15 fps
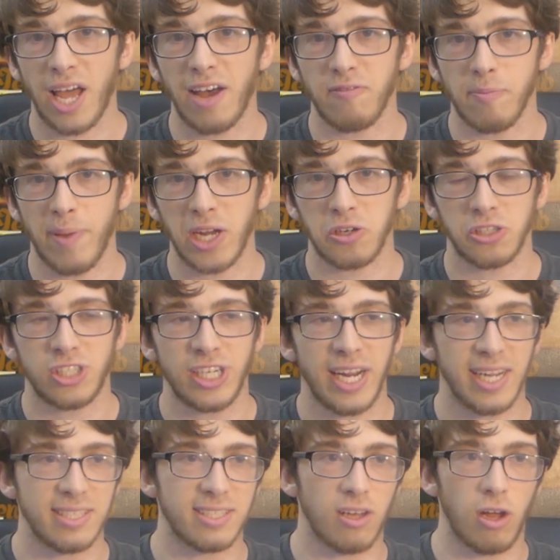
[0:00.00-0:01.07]
have a better
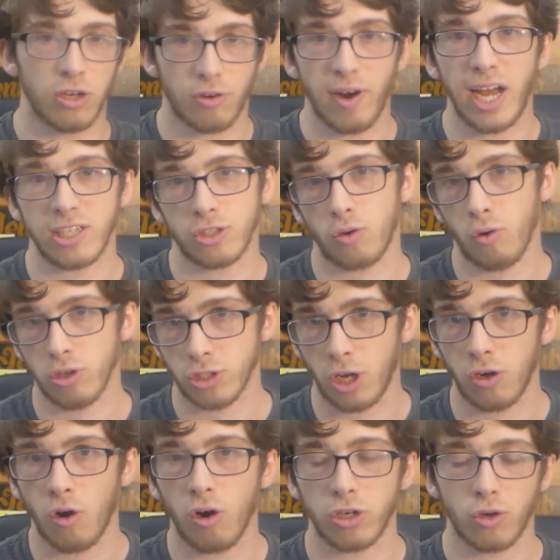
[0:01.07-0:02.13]
chance on grass courts,
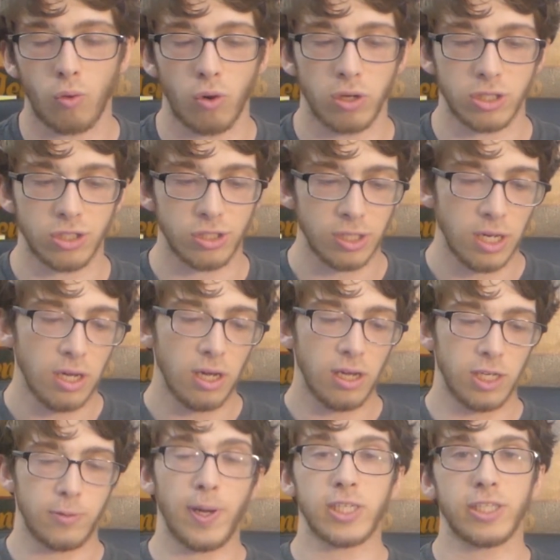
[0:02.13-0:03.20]
on hard courts,
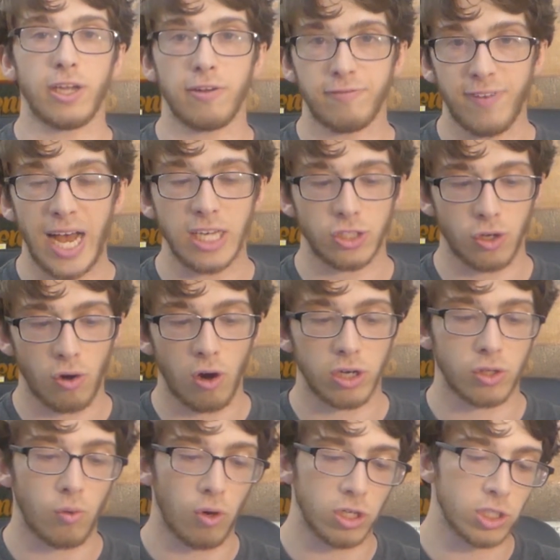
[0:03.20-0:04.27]
especially on faster
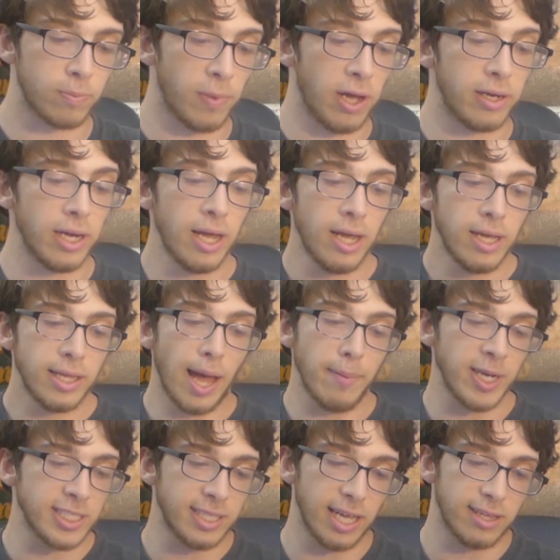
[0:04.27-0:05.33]
hard courts. But that
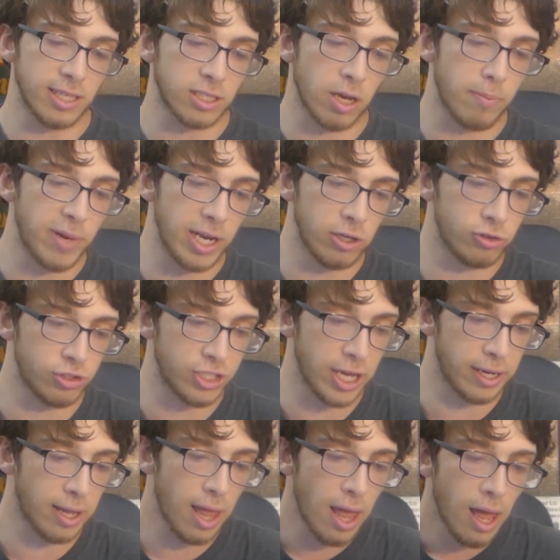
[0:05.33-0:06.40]
being said, this could be
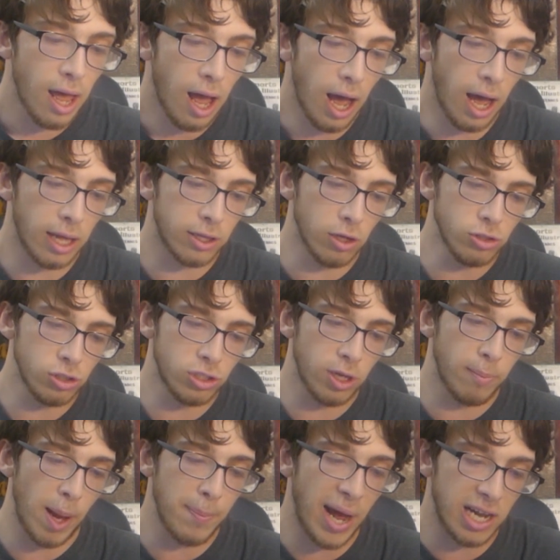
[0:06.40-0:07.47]
interesting. Those are
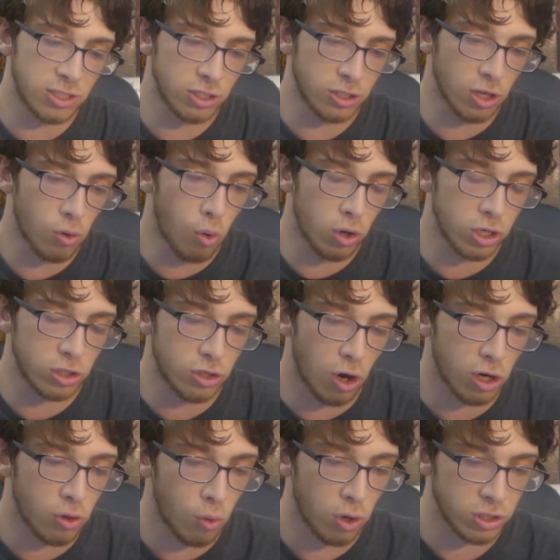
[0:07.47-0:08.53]
some of my matches of the quarter.
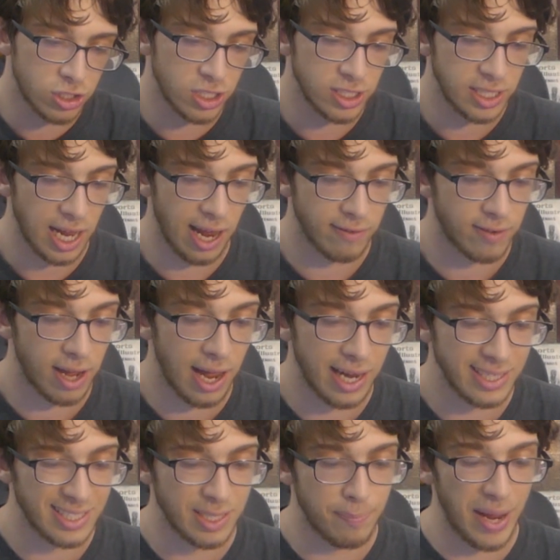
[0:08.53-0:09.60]
Dark horses, I've
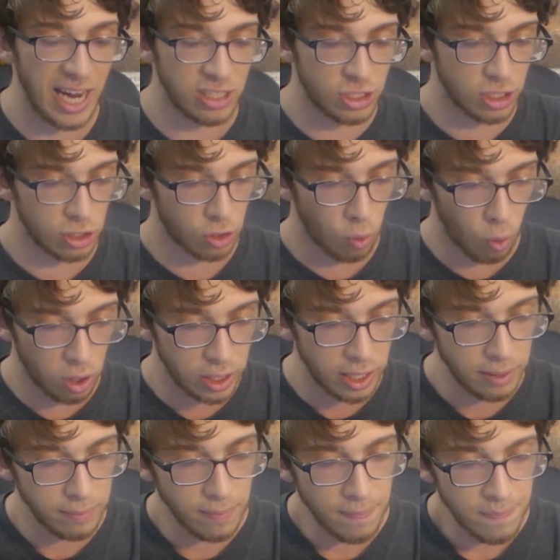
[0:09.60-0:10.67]
got Sebastian
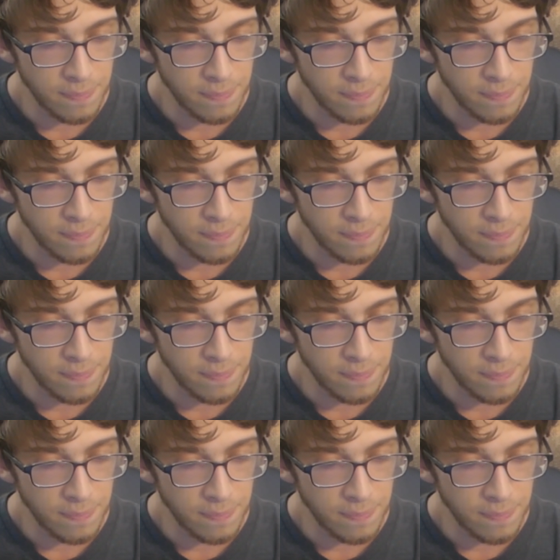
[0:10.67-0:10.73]
Korda,